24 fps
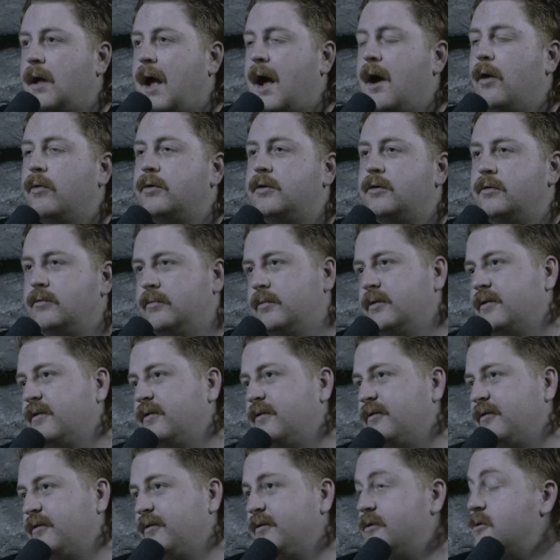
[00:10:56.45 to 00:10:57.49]
How
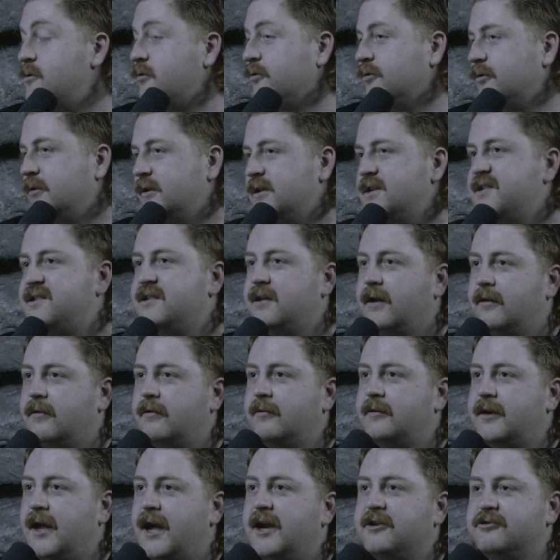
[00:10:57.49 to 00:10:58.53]
humans usually
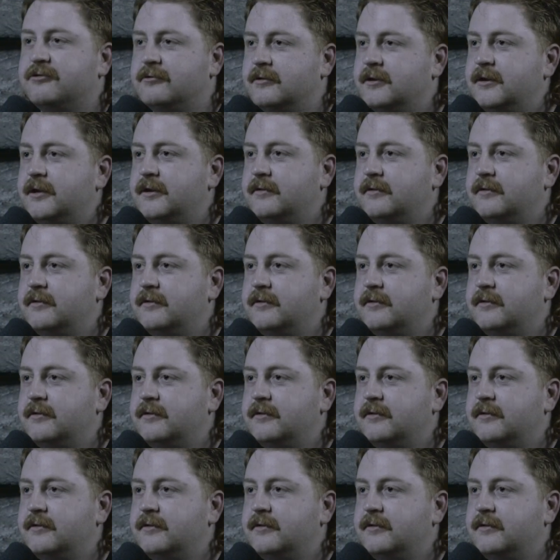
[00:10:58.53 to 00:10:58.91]
settle naturally.